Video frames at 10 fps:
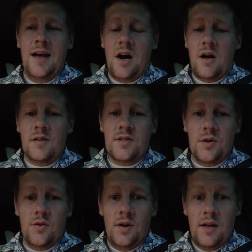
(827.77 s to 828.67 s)

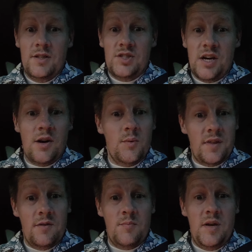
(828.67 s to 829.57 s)
Also, share it with
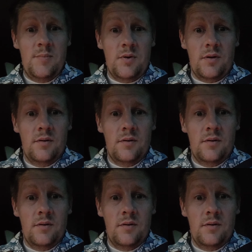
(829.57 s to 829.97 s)
other people.